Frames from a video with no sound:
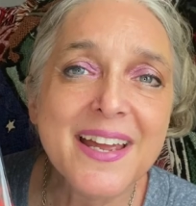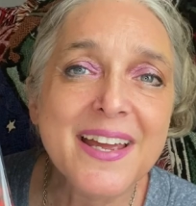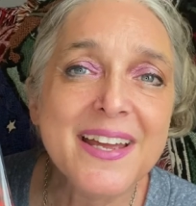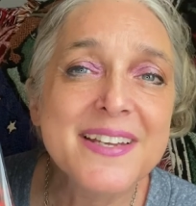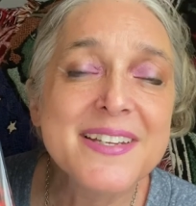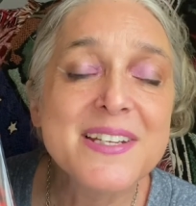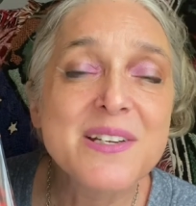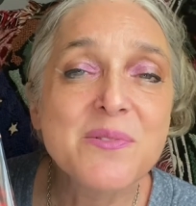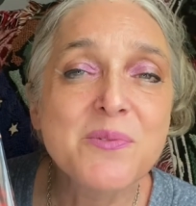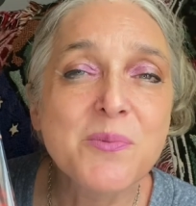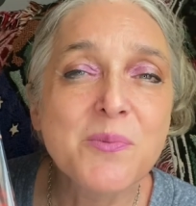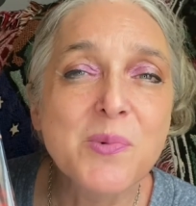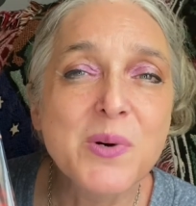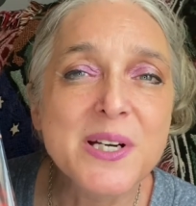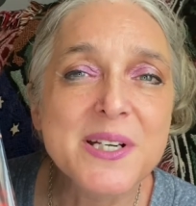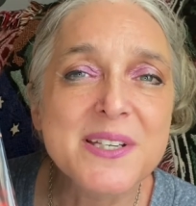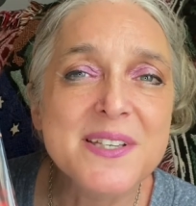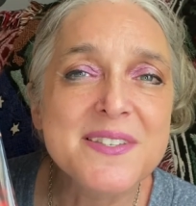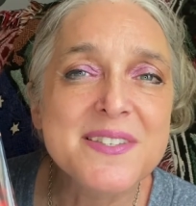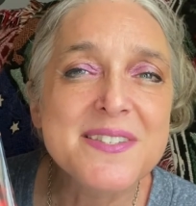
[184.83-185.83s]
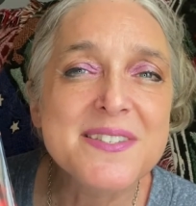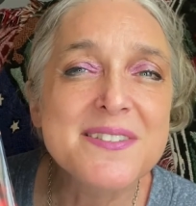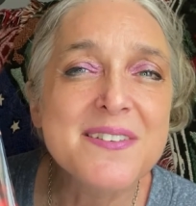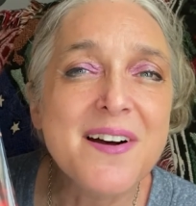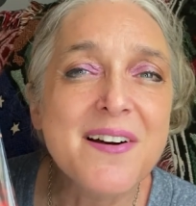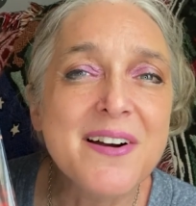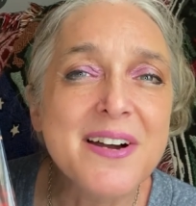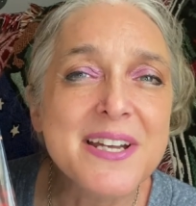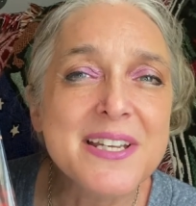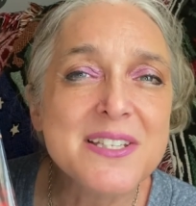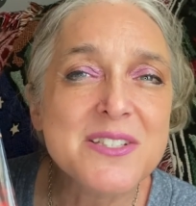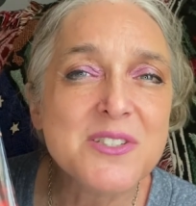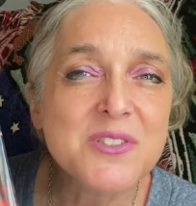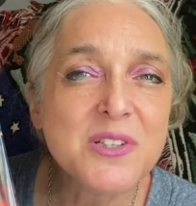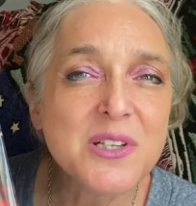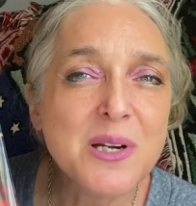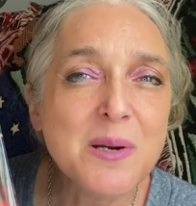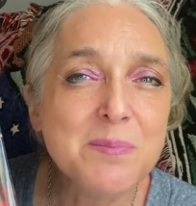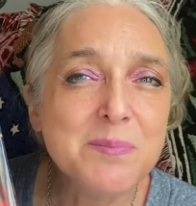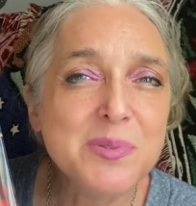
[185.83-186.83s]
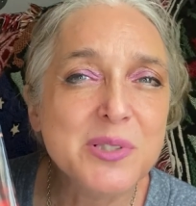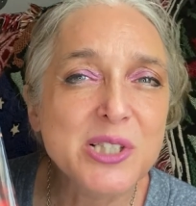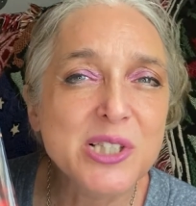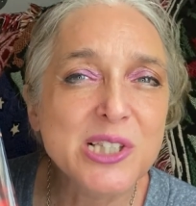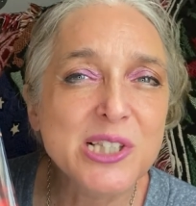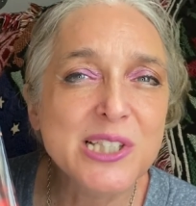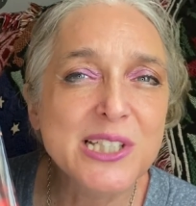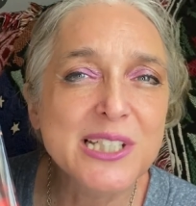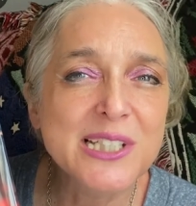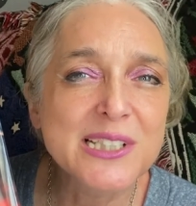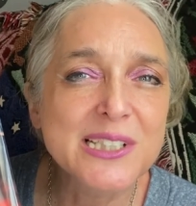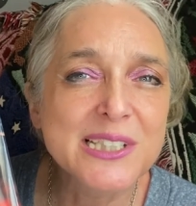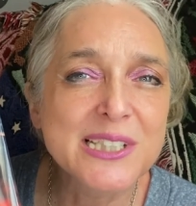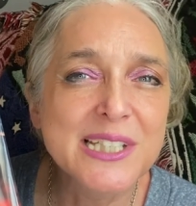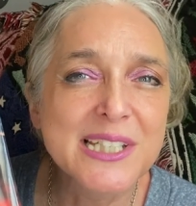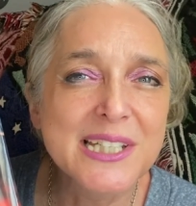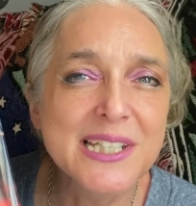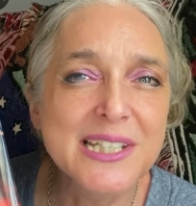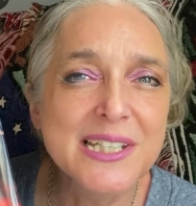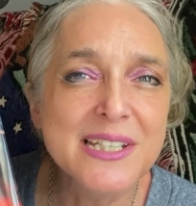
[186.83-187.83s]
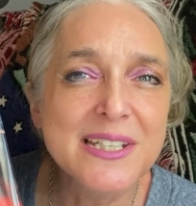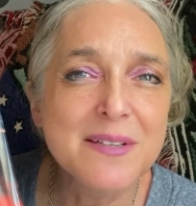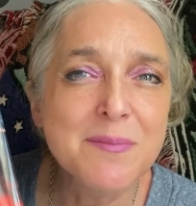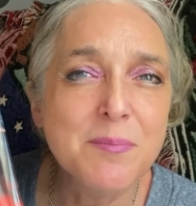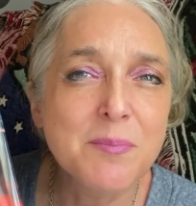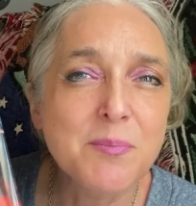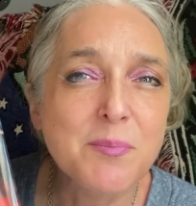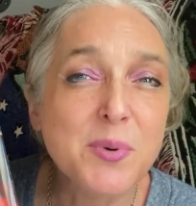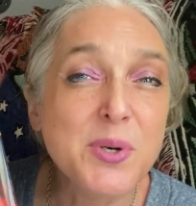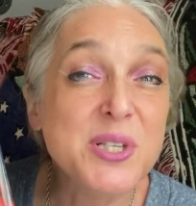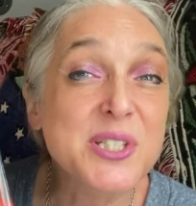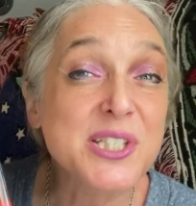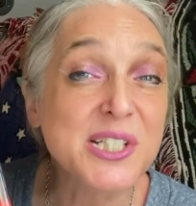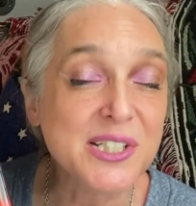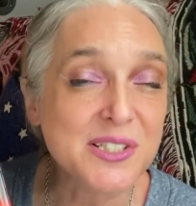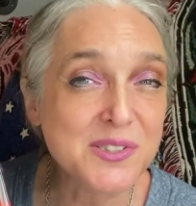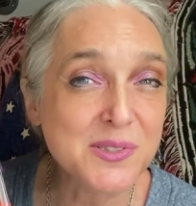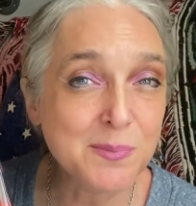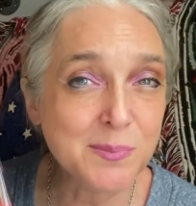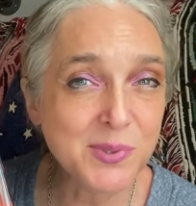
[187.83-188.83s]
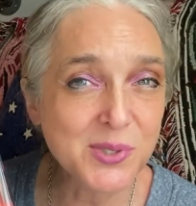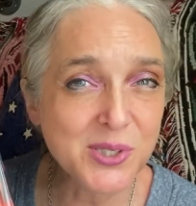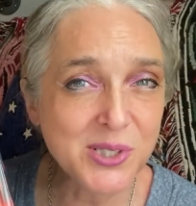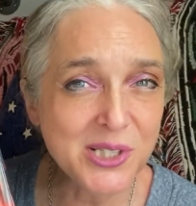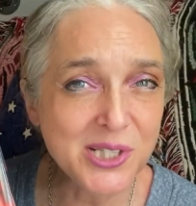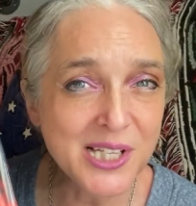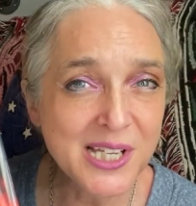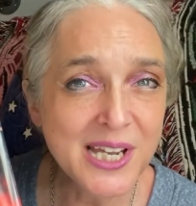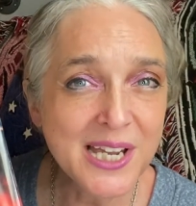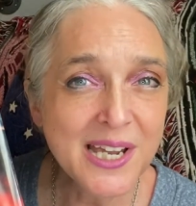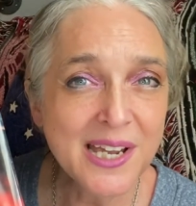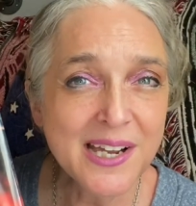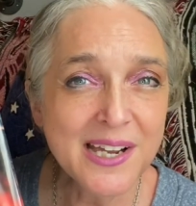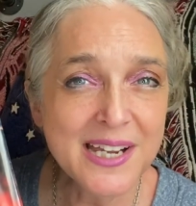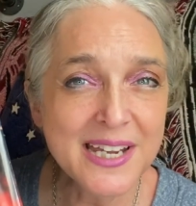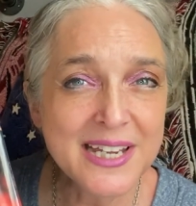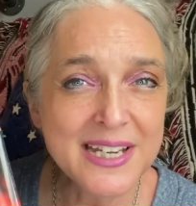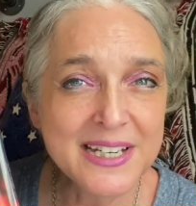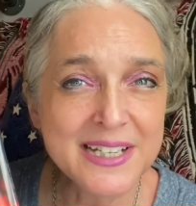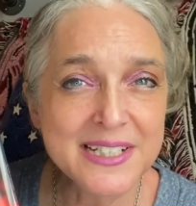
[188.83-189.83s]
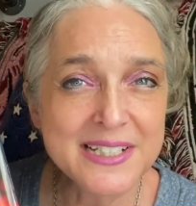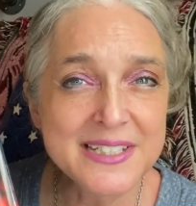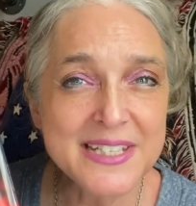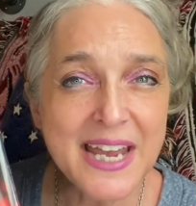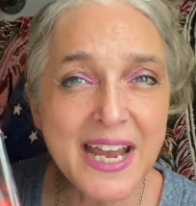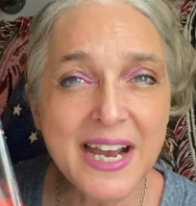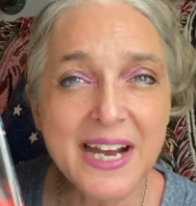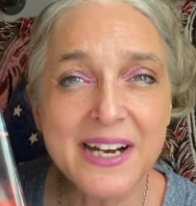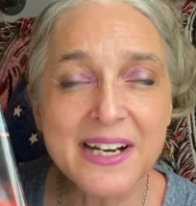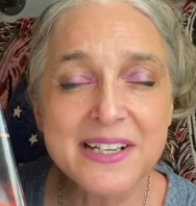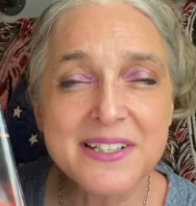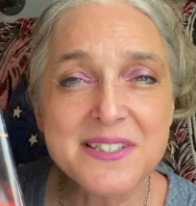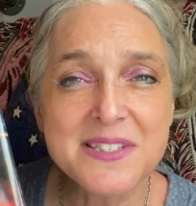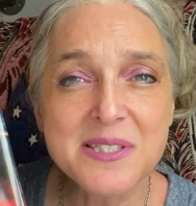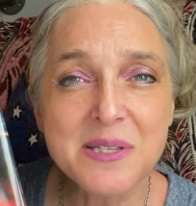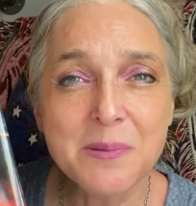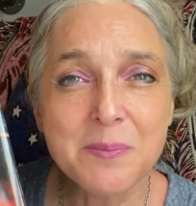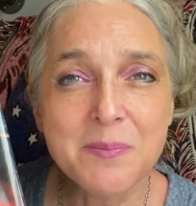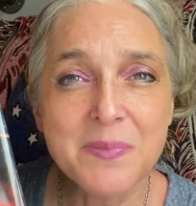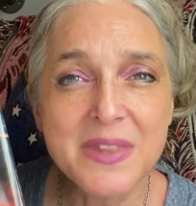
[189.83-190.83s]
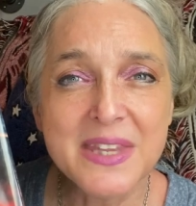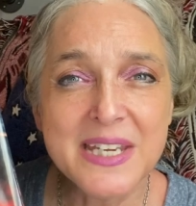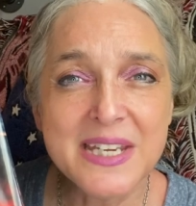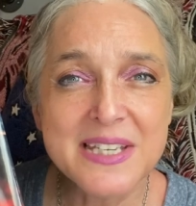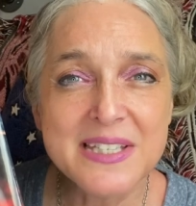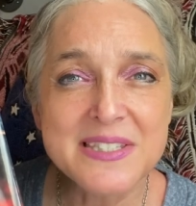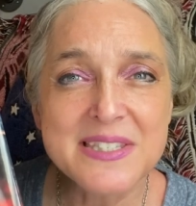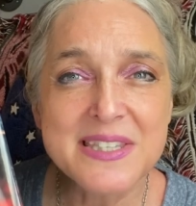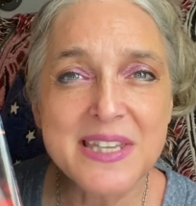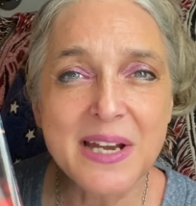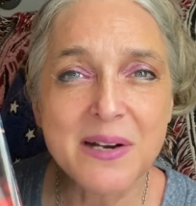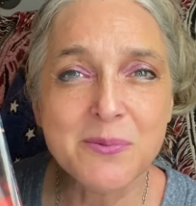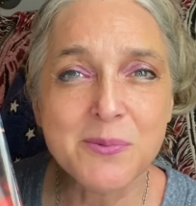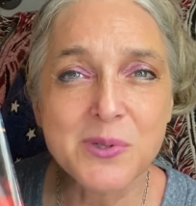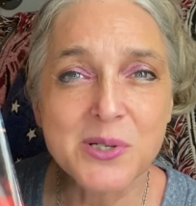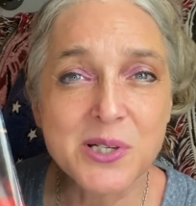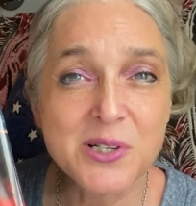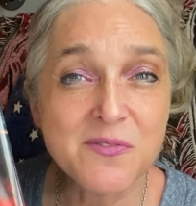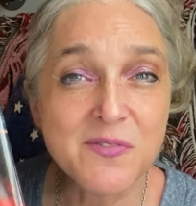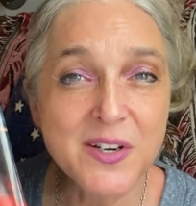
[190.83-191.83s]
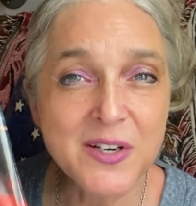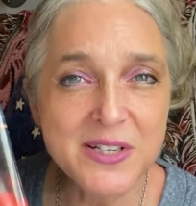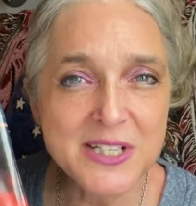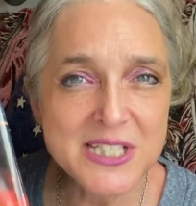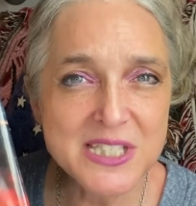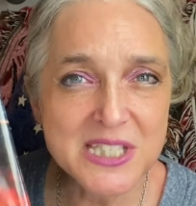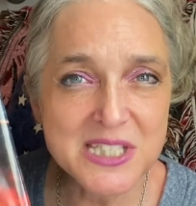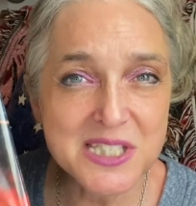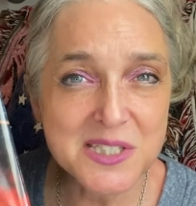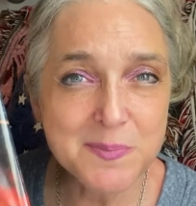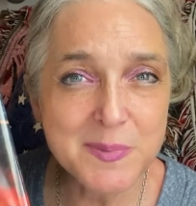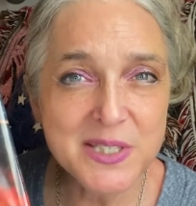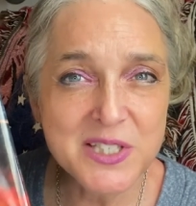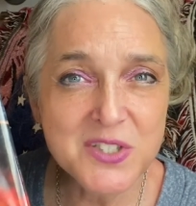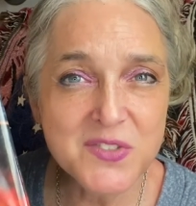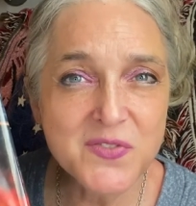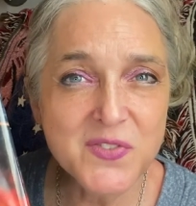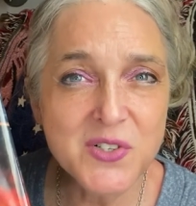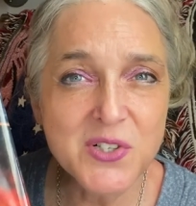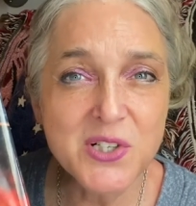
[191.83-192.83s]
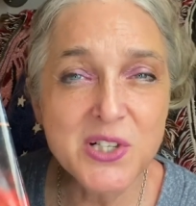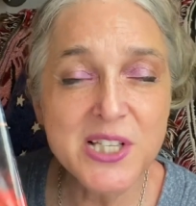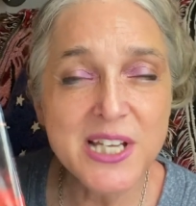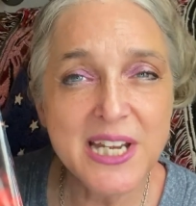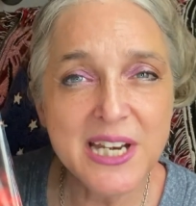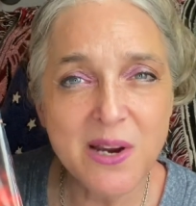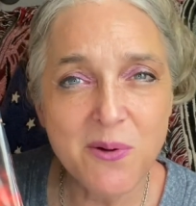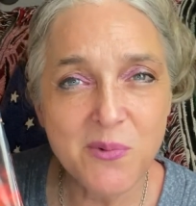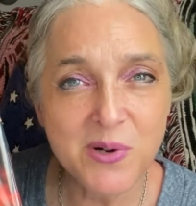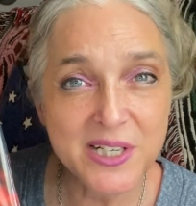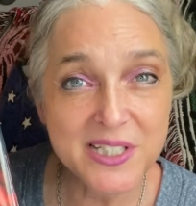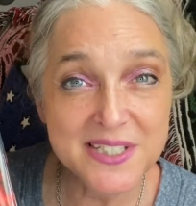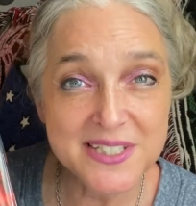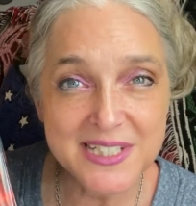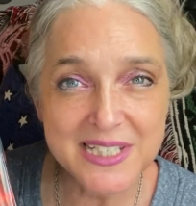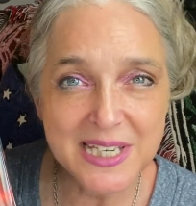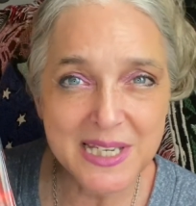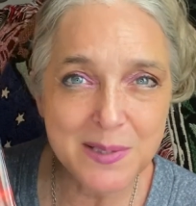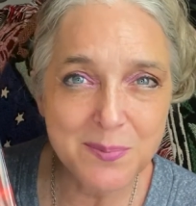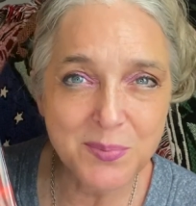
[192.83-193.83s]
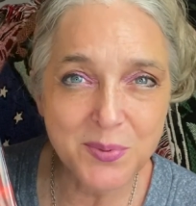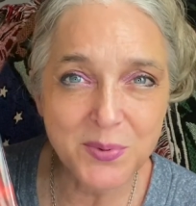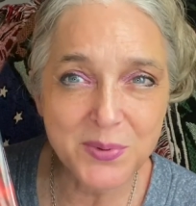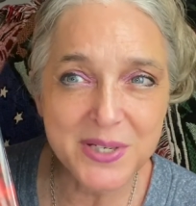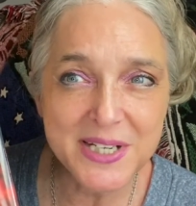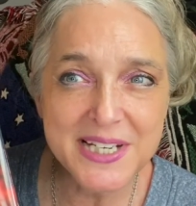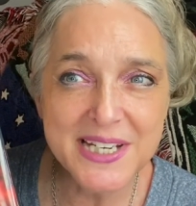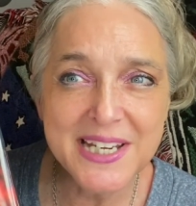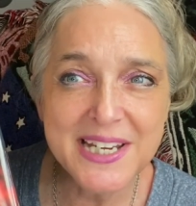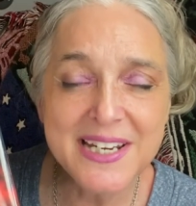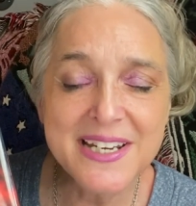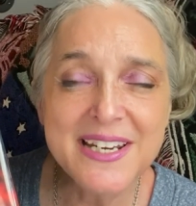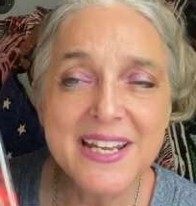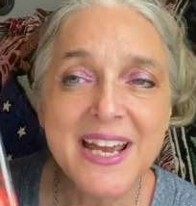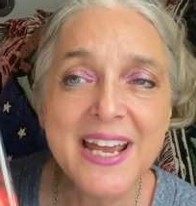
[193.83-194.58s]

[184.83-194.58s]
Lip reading: And it was not completely predictable and had some things that were very suspenseful, and I wanted to keep reading.